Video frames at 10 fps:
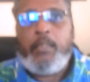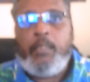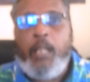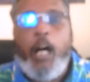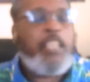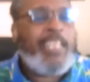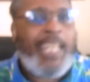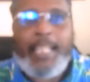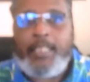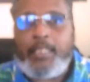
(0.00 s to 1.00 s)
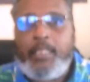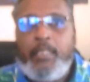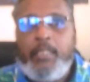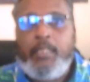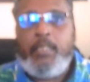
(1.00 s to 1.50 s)
All the aches,
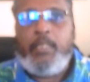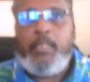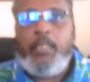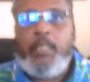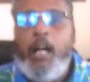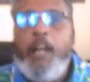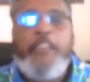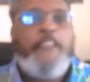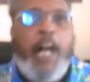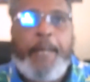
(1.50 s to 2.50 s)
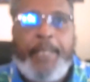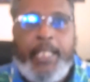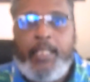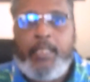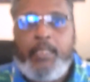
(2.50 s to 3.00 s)
all the vomiting,